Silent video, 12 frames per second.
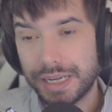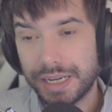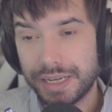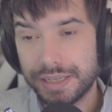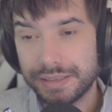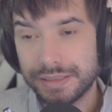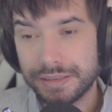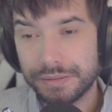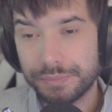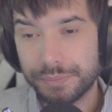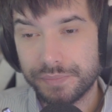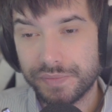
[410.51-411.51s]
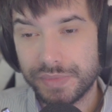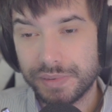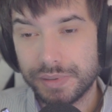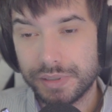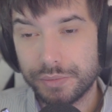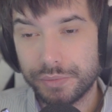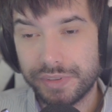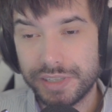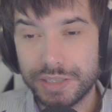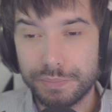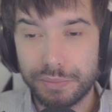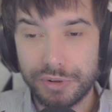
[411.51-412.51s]
And
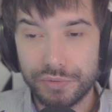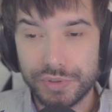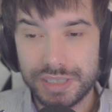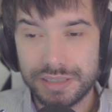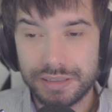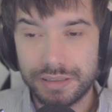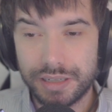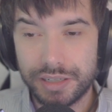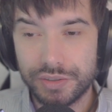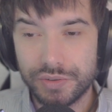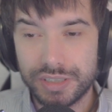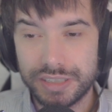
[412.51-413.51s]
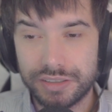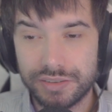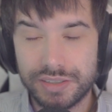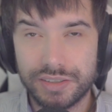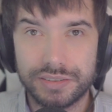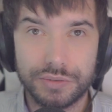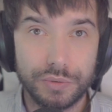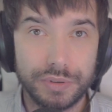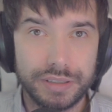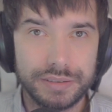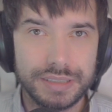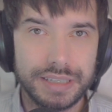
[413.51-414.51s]
these blows are usually considered cooldowns,